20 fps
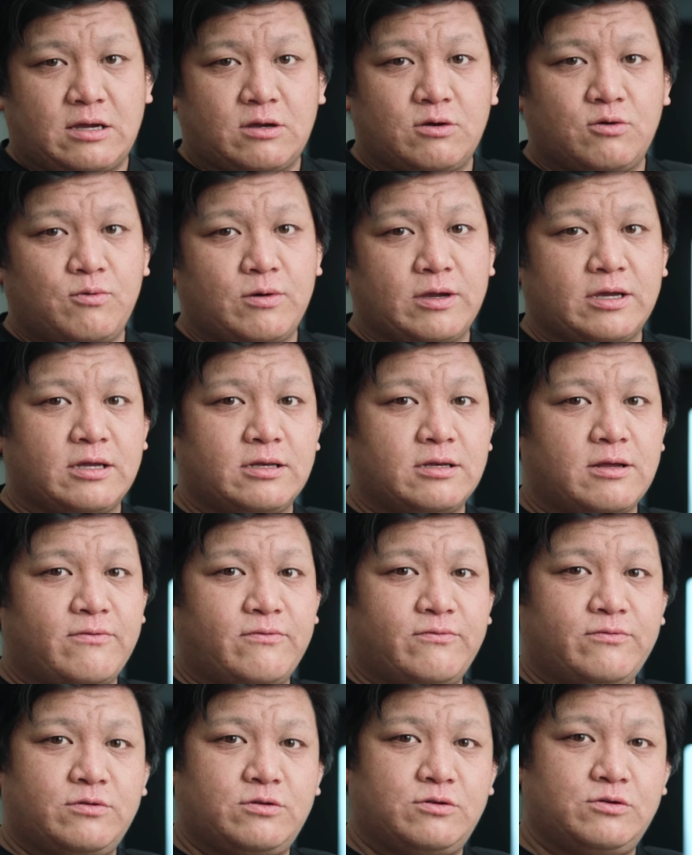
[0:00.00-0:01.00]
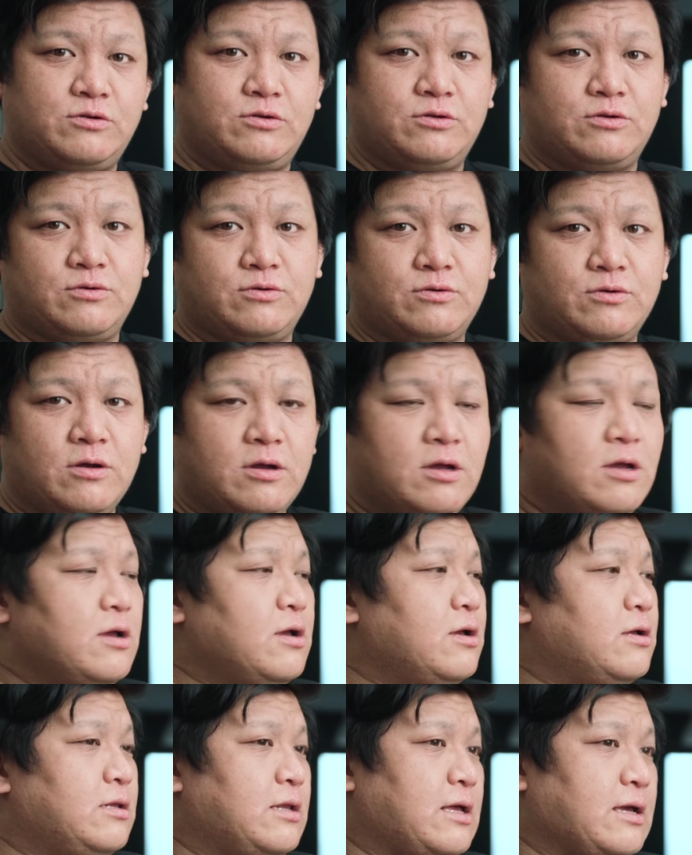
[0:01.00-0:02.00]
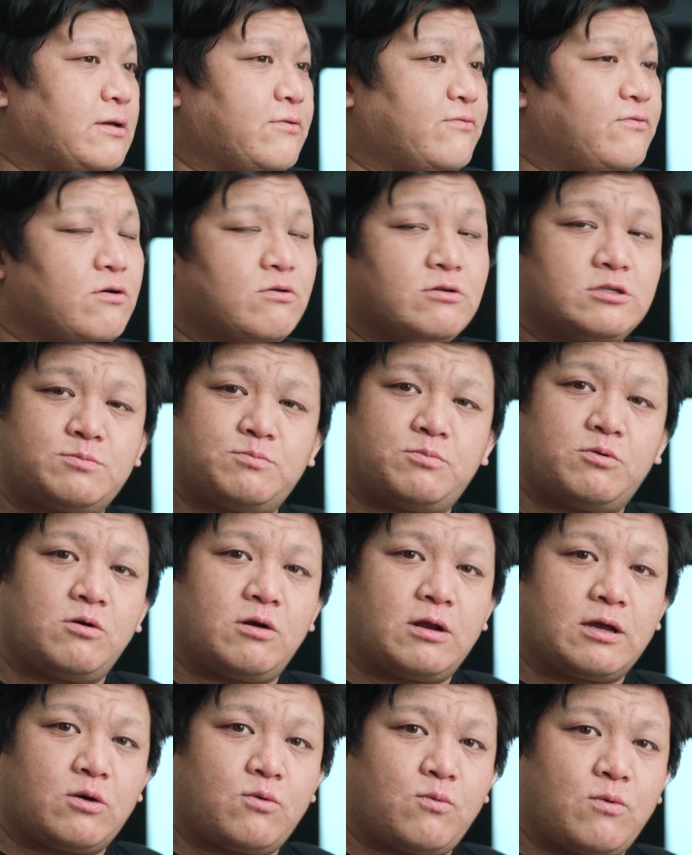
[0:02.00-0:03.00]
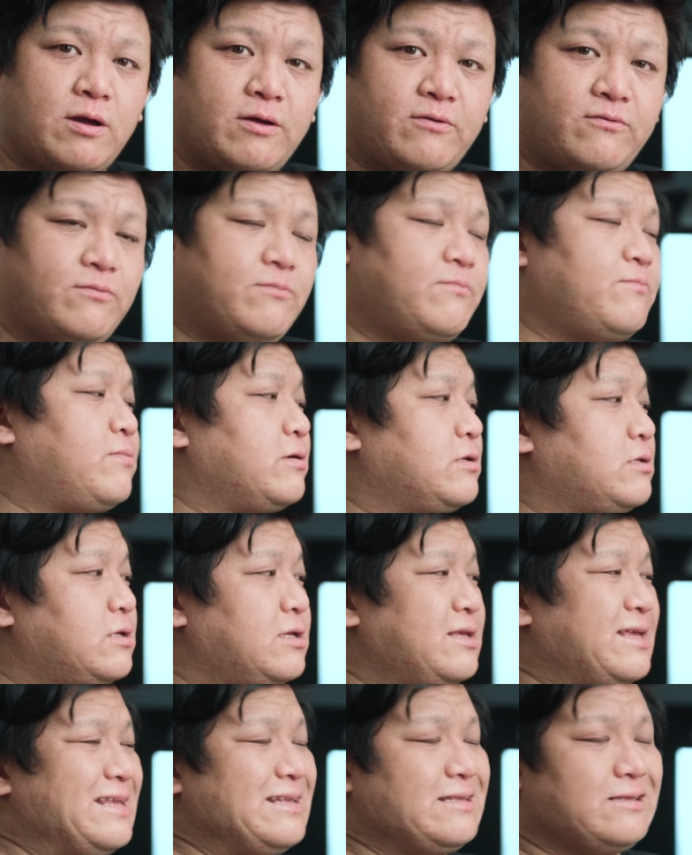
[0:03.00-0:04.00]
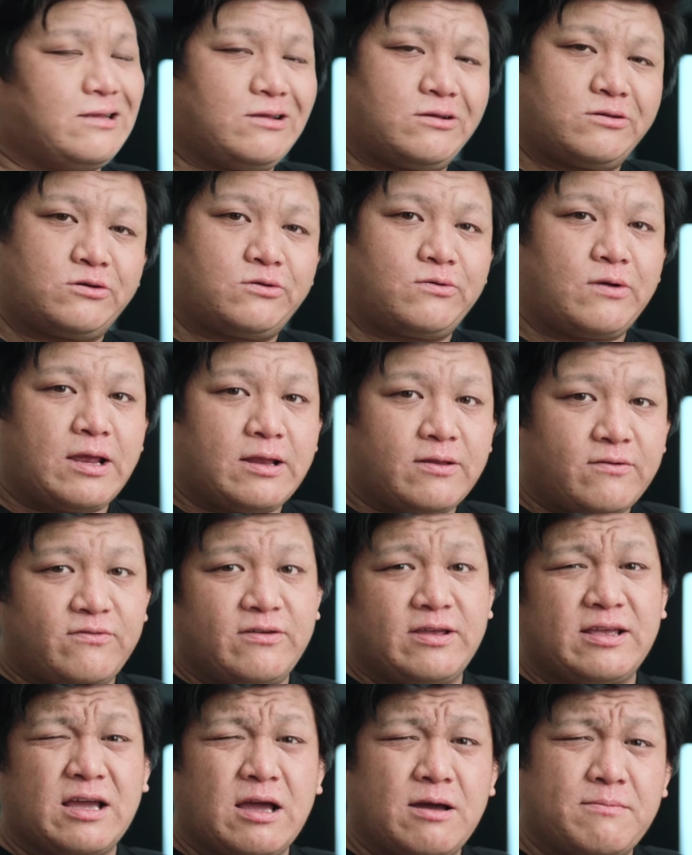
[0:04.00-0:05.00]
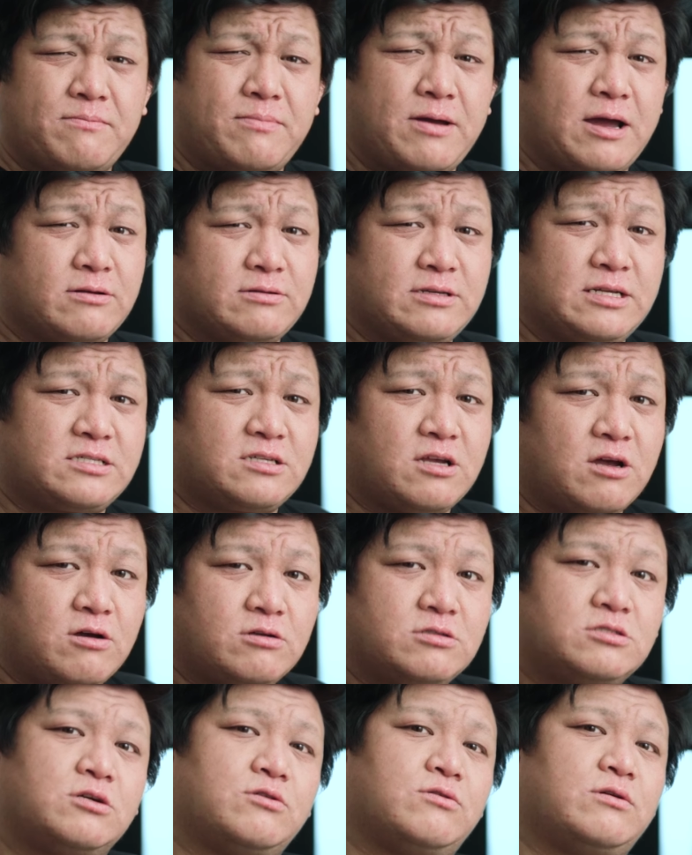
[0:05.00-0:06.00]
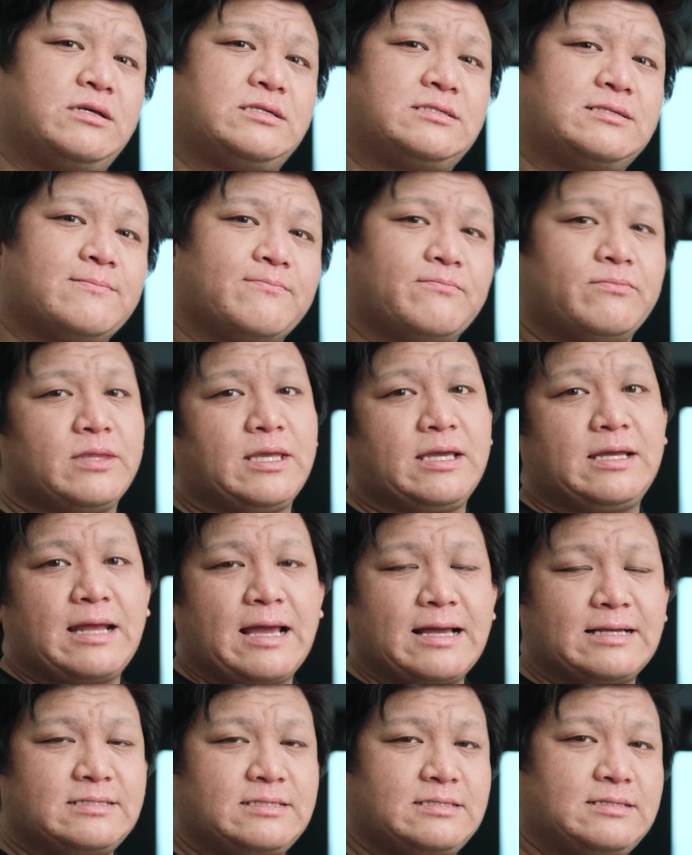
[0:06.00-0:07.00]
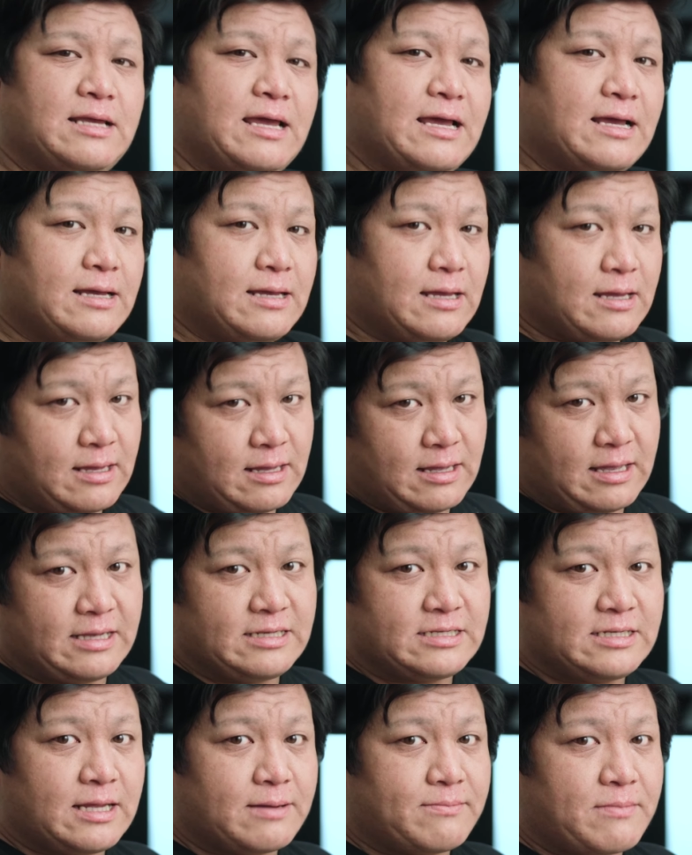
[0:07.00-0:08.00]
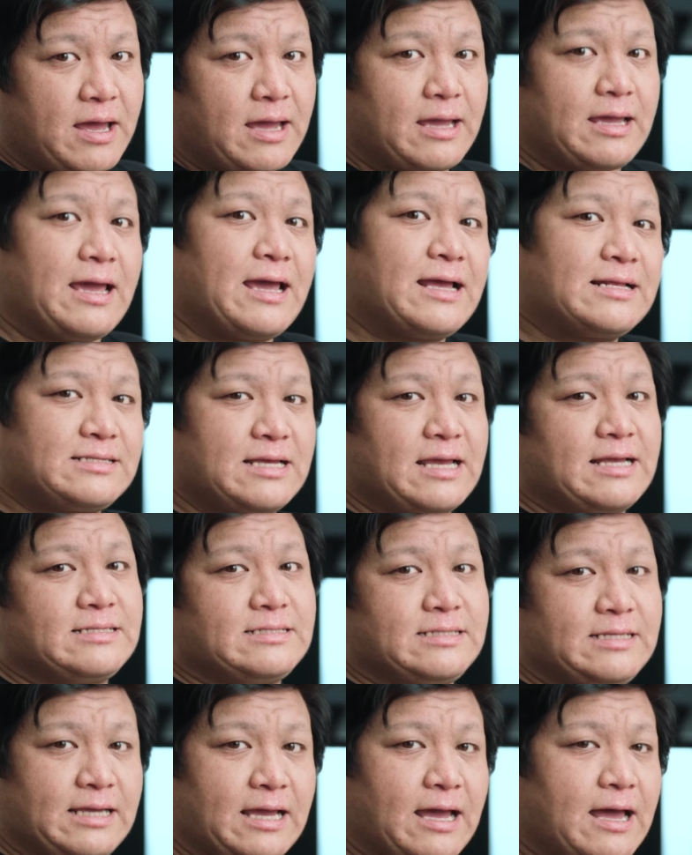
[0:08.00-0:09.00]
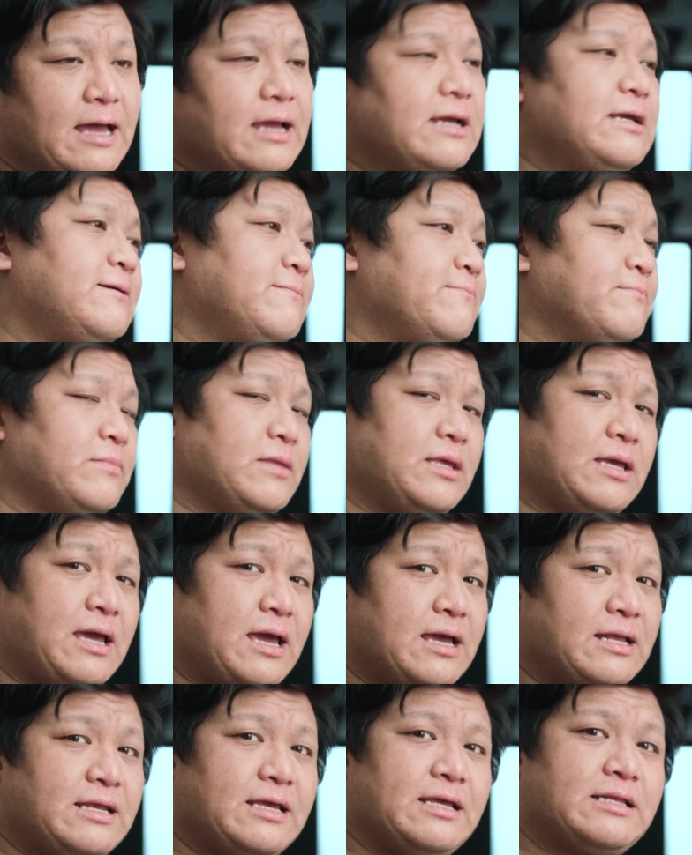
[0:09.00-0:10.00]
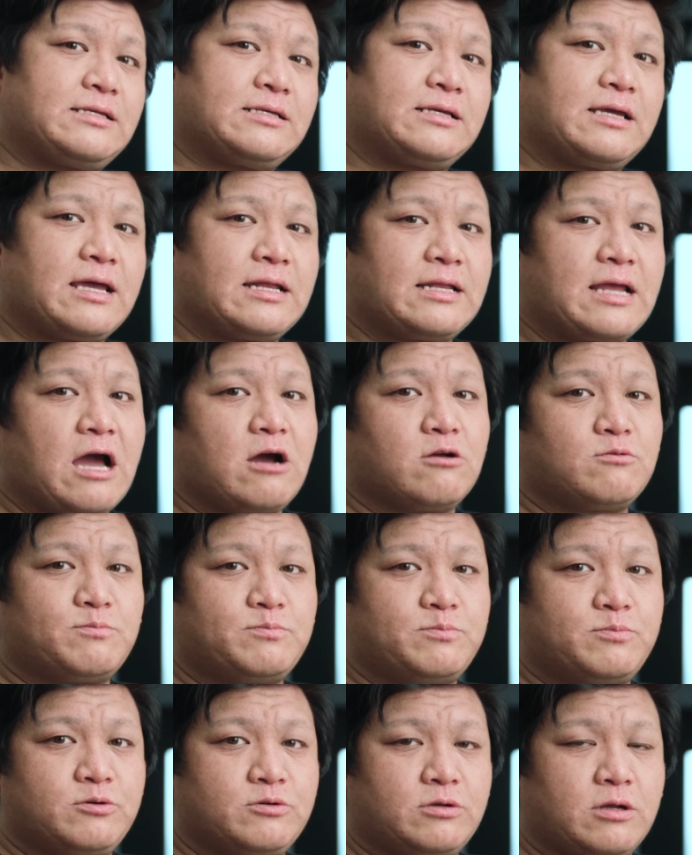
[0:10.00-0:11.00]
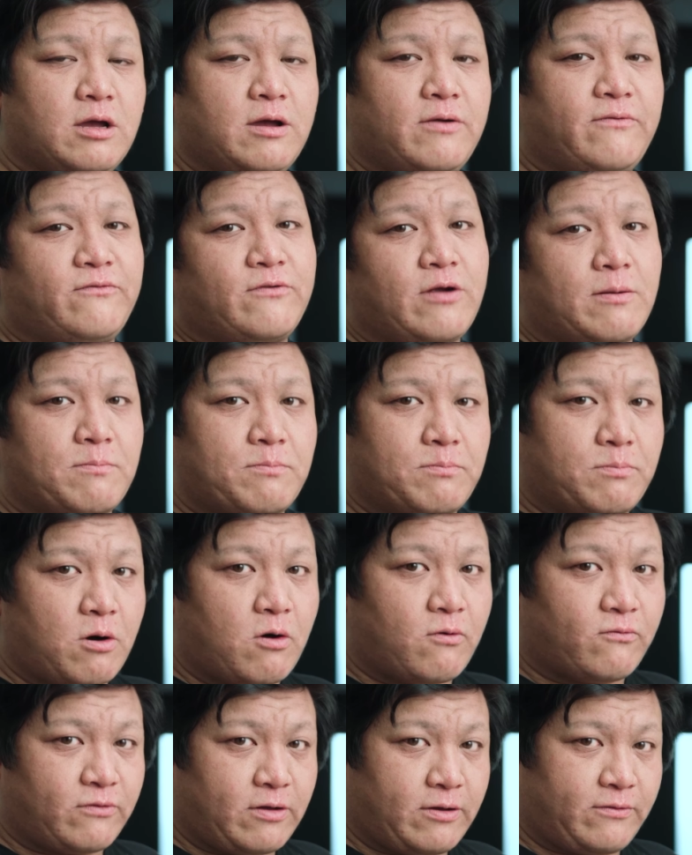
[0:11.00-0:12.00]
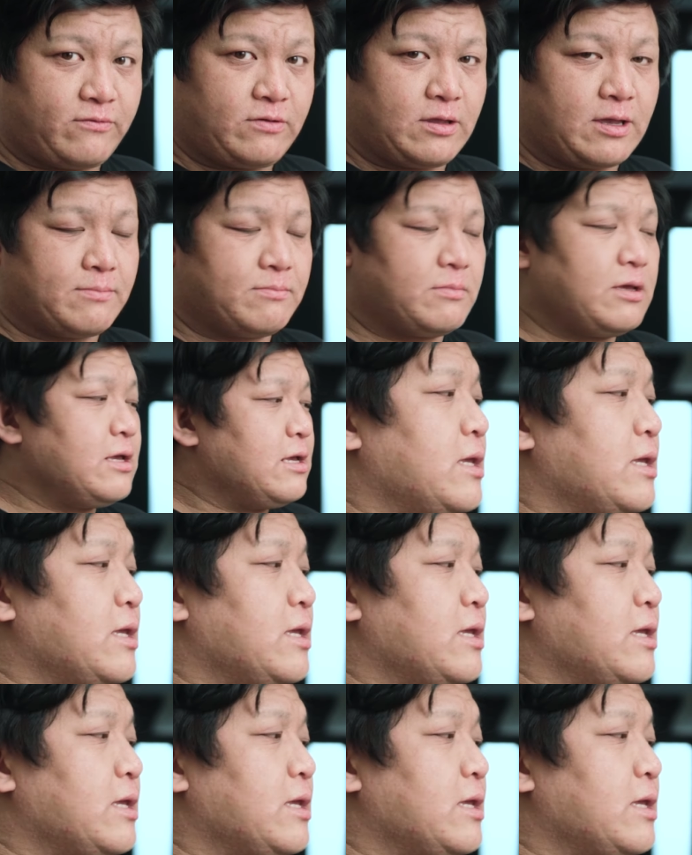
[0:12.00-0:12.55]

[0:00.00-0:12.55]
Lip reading: quick enough to do like focus pulling with. But the great thing about this also is it has HDMI and SDI, and it can output from both of them.